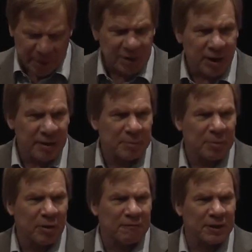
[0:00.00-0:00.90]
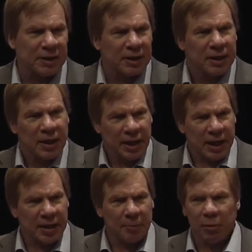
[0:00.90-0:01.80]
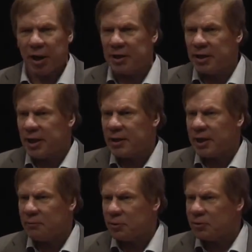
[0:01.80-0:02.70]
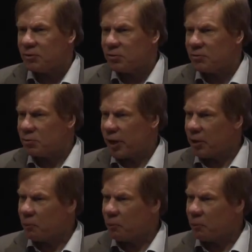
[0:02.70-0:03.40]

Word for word: But I thought it'd be more fun to kind of broaden it, and, and we'll try to